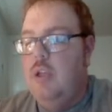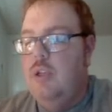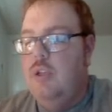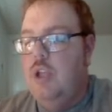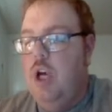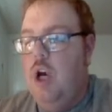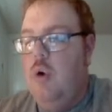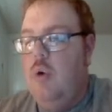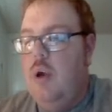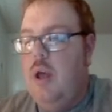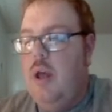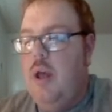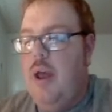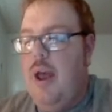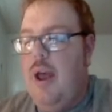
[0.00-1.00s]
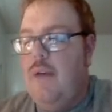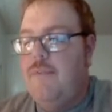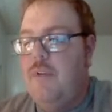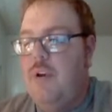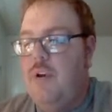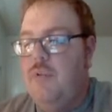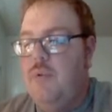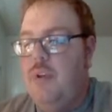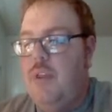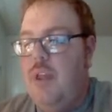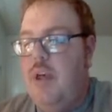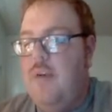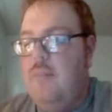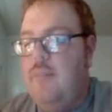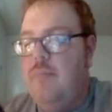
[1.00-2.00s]
So F deals with
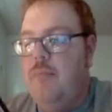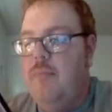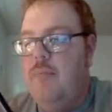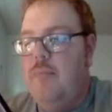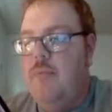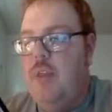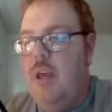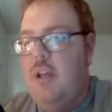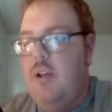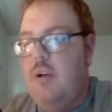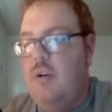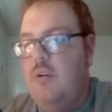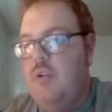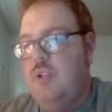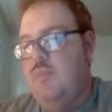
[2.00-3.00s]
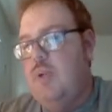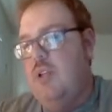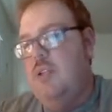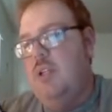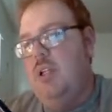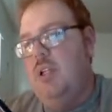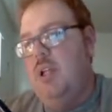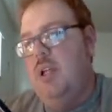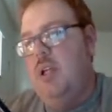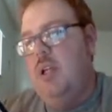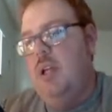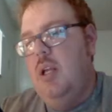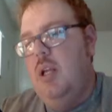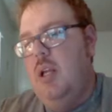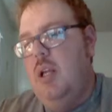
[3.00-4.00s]
them. Then, of course,
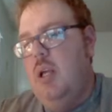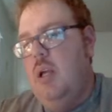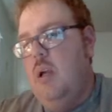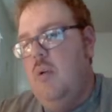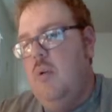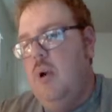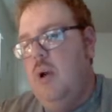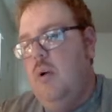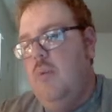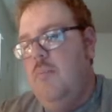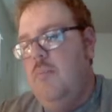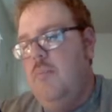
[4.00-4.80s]
basically, well,